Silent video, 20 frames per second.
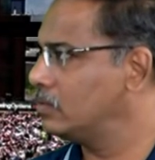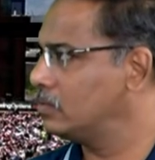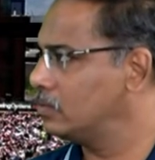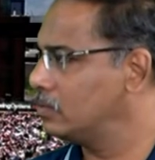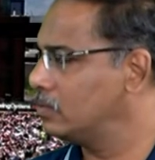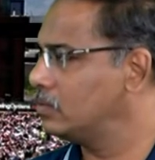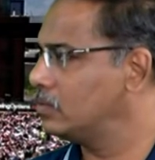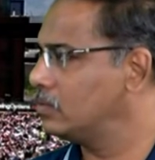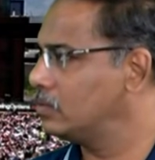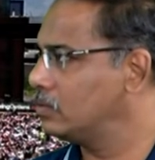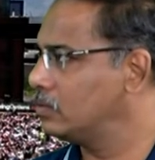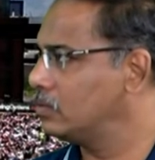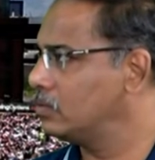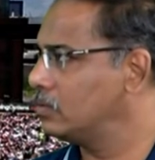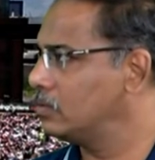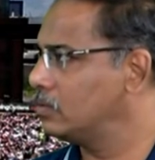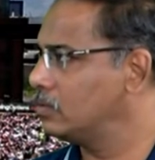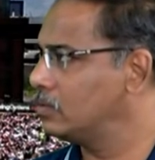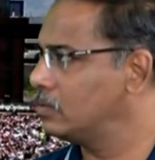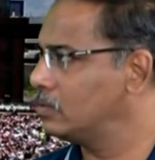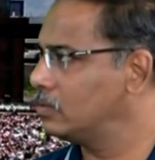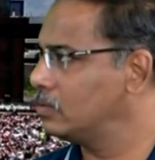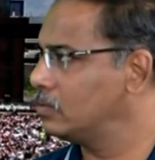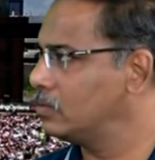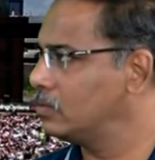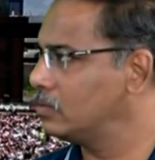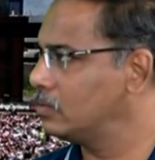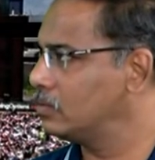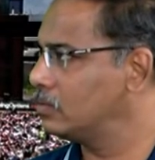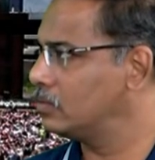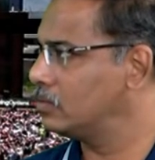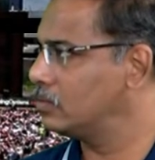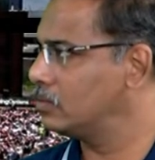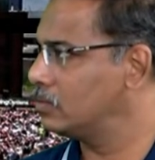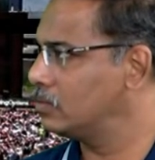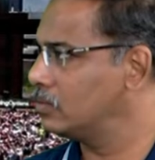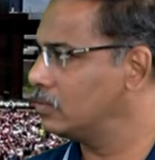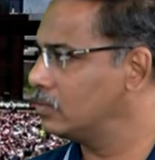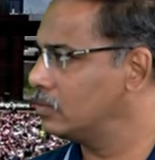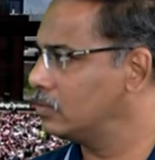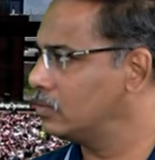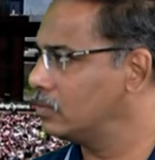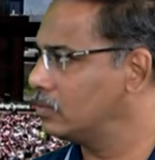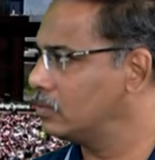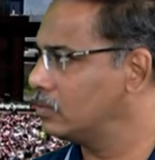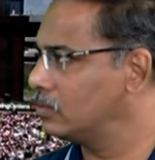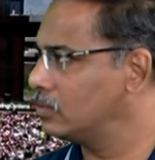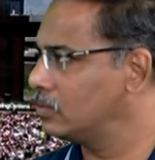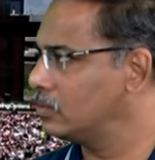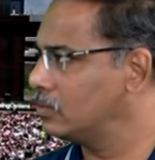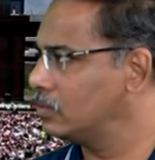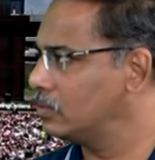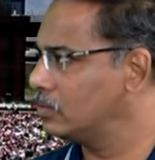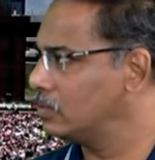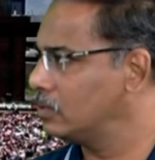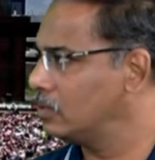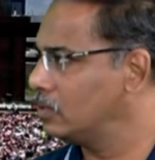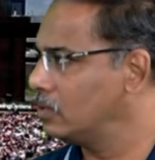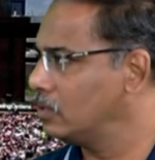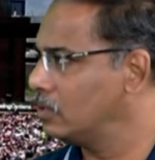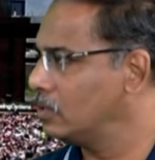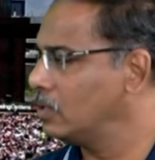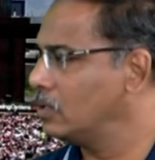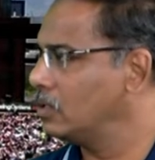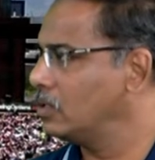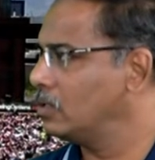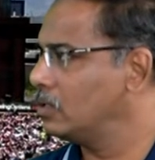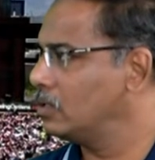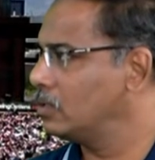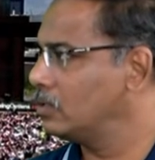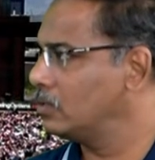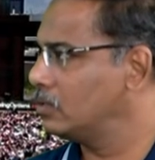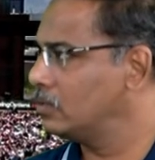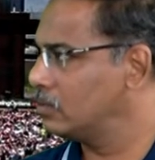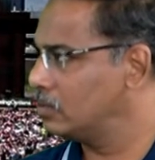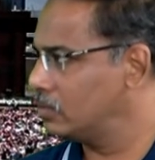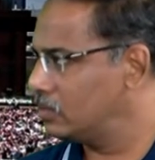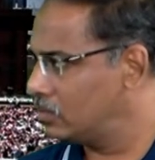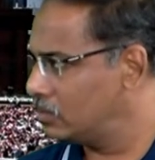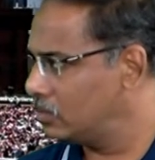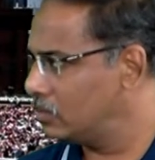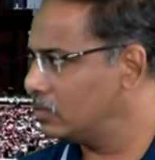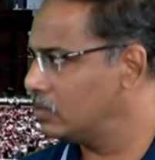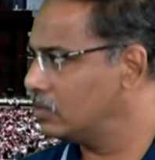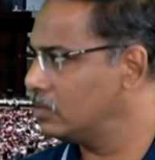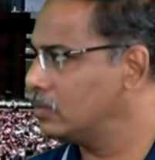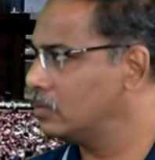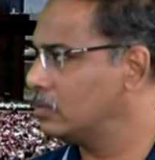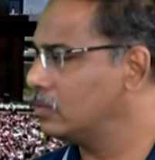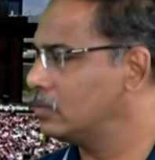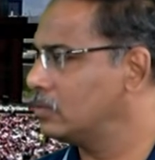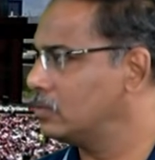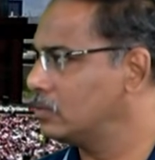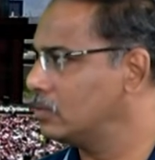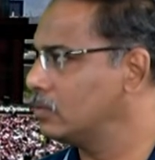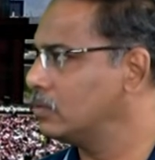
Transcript: No words are spoken by the person on screen.